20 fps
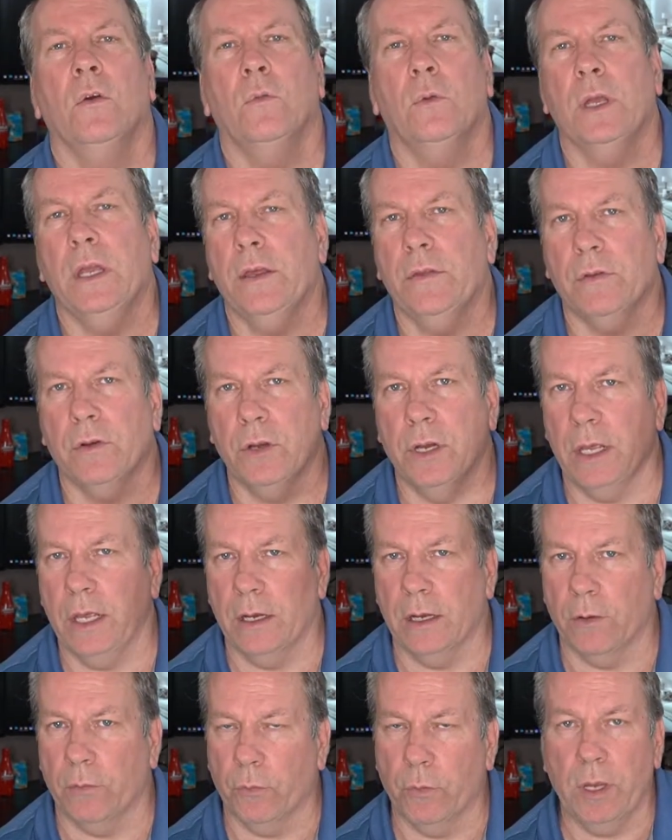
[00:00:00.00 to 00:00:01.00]
we either
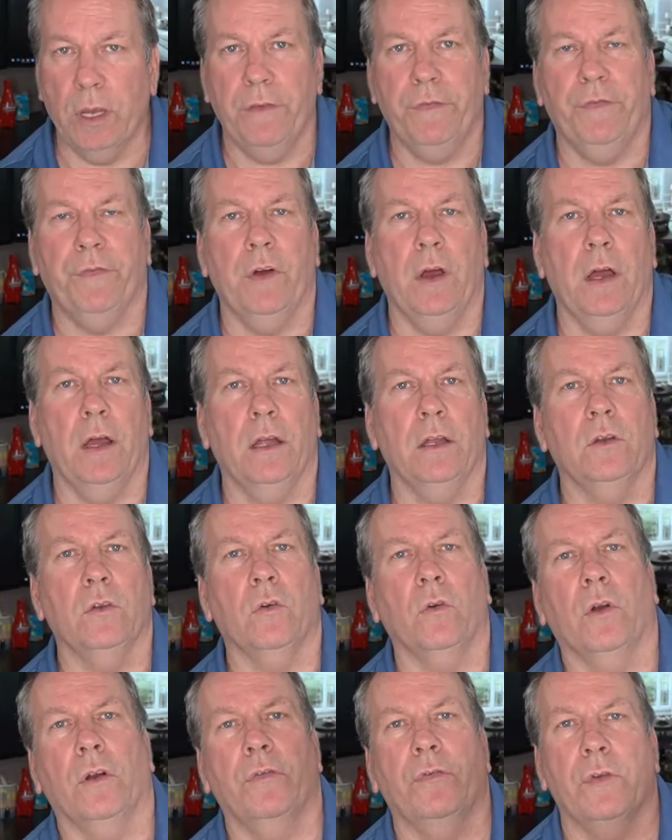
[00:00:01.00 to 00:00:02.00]
need a refund
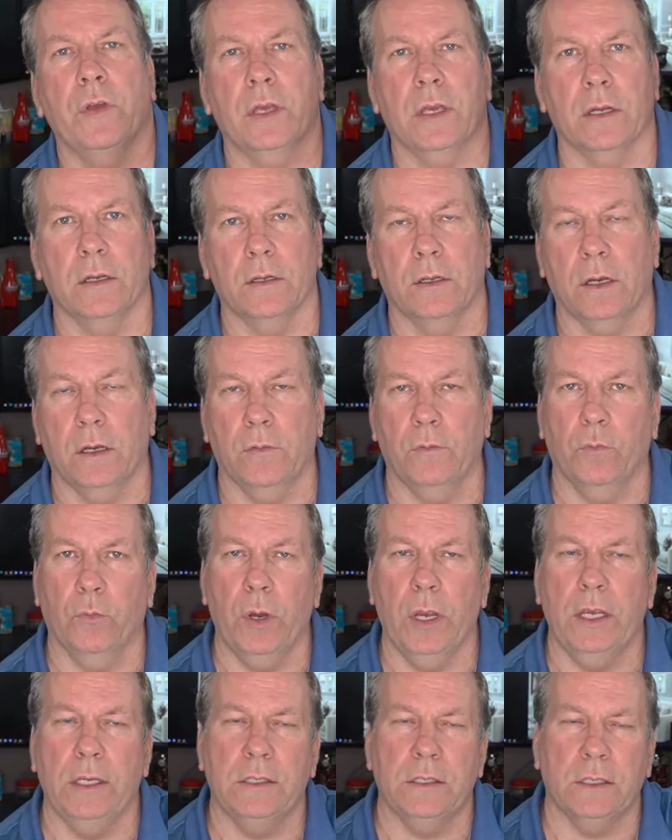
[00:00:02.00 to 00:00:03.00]
or if we can
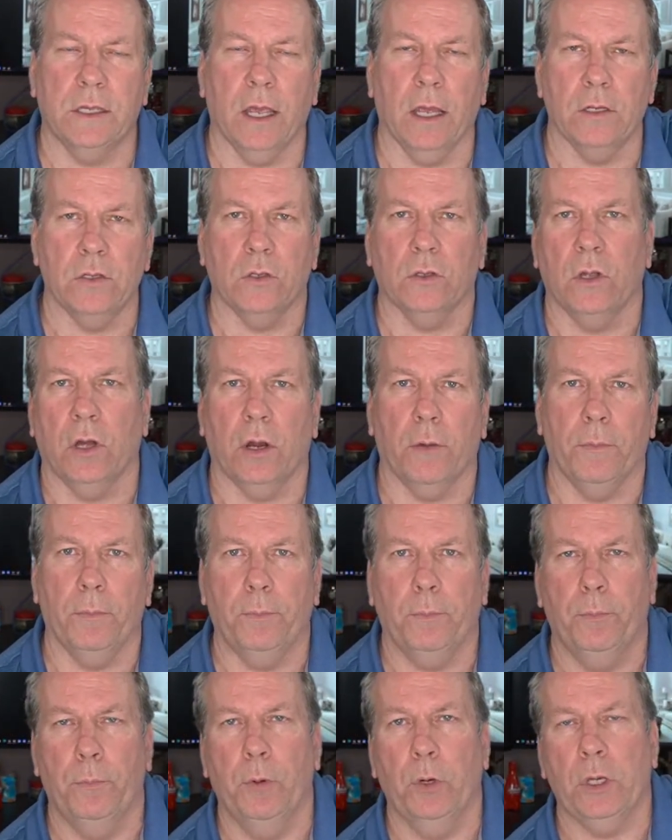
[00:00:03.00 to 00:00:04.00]
reschedule
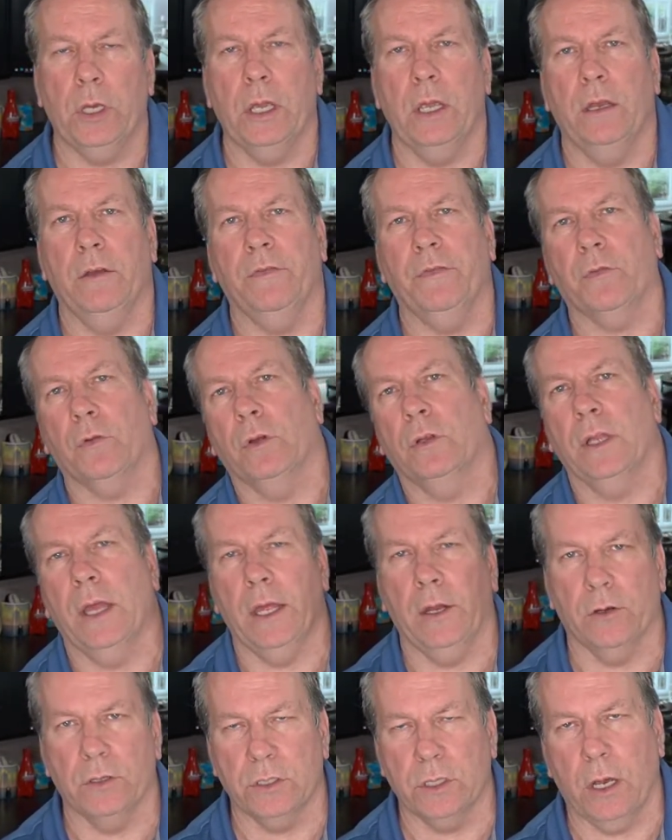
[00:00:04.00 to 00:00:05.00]
our booking for a
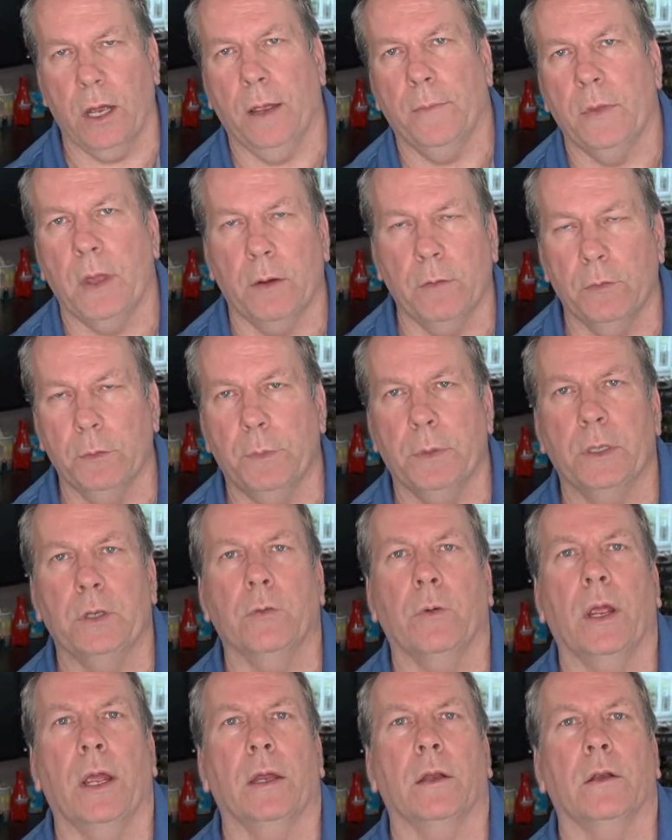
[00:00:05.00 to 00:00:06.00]
later time, that would be
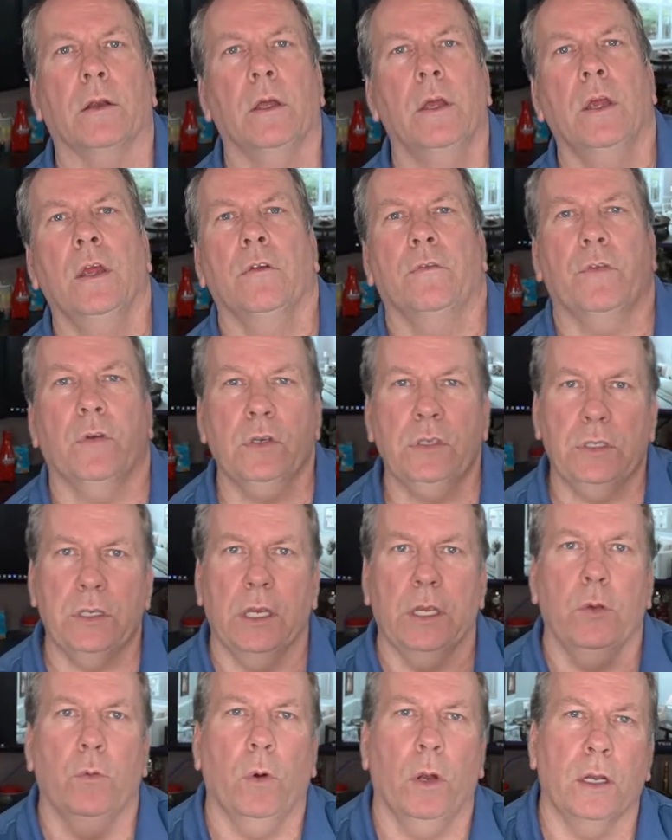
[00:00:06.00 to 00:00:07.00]
greater. First
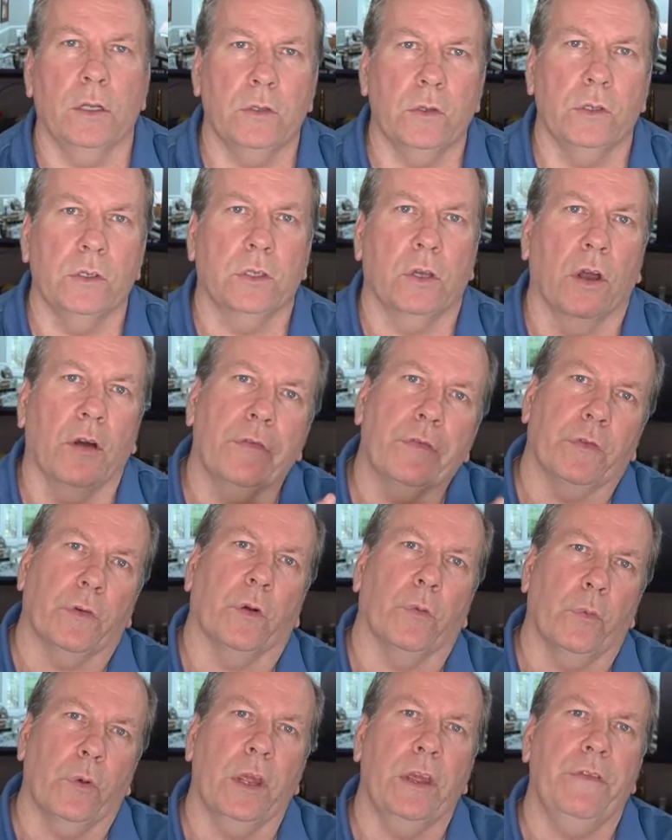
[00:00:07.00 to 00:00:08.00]
thing you want to do is go
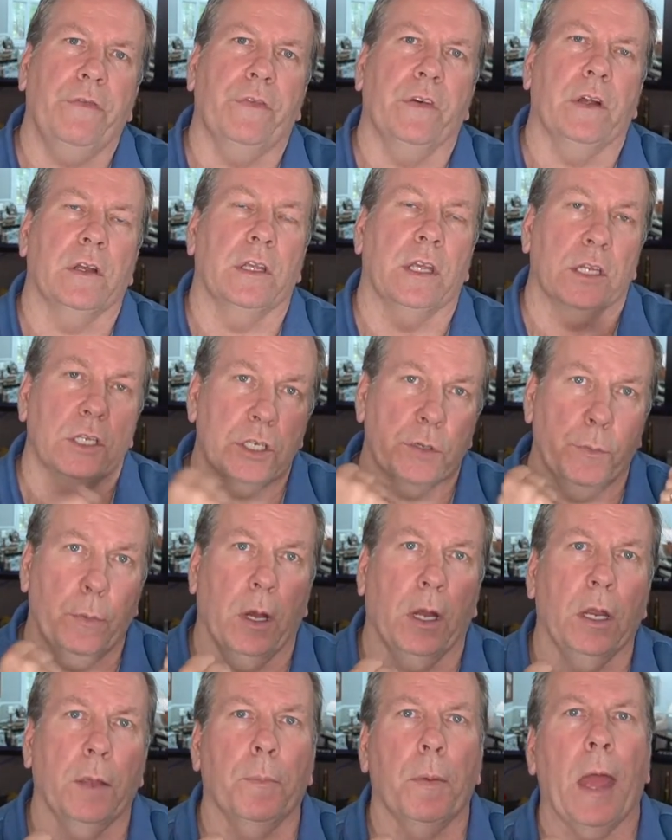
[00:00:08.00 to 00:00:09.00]
for a refund, get your
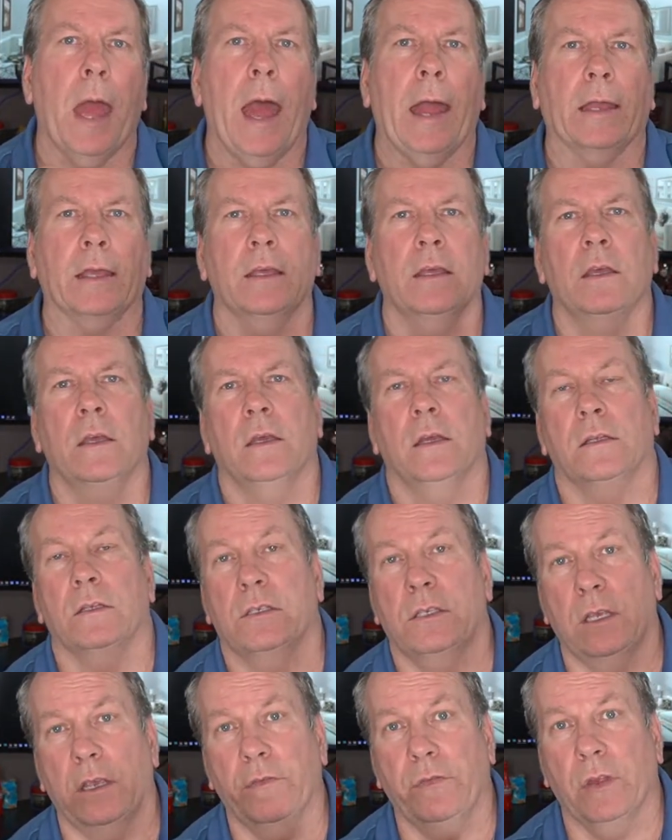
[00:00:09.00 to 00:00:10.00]
money back, and
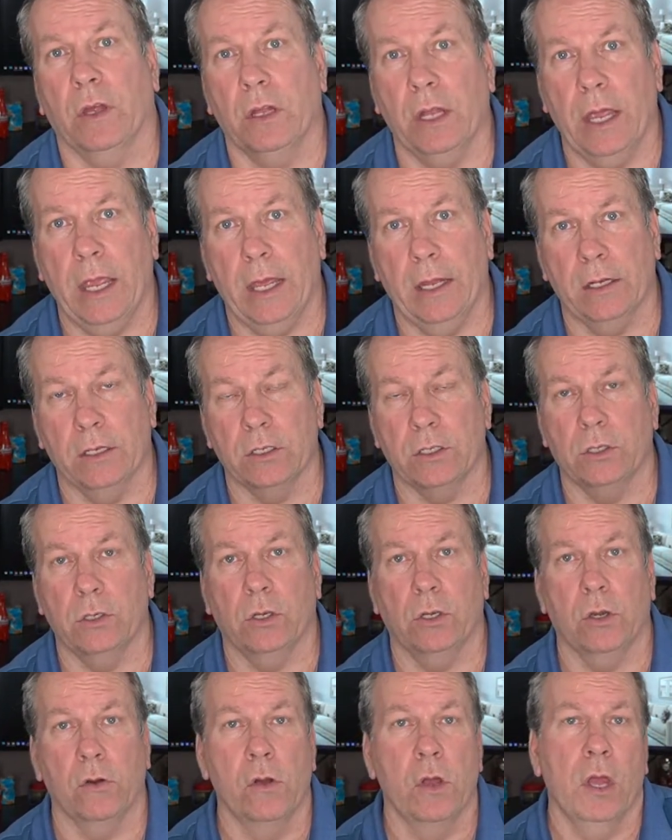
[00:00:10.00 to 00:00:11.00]
see if they'll hand it to
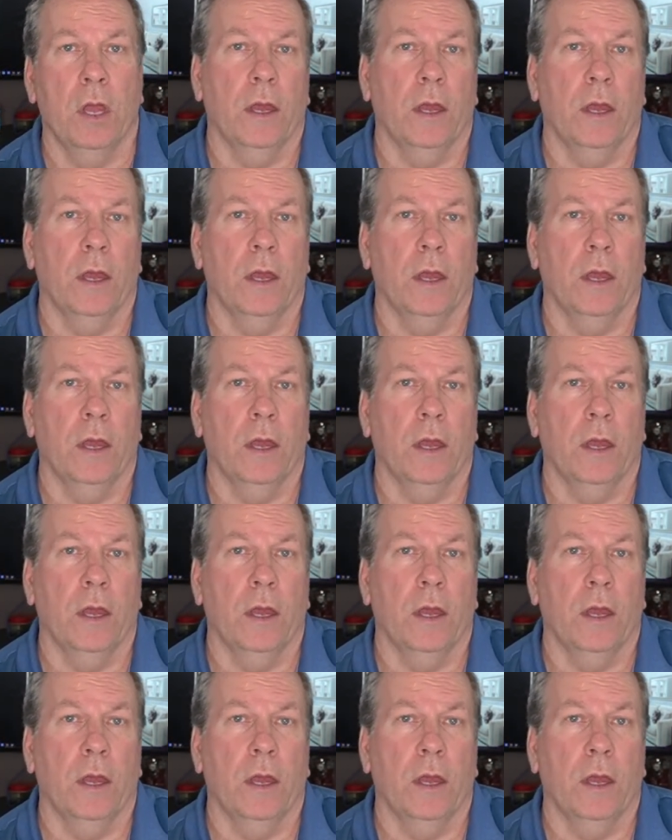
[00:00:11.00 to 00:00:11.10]
you.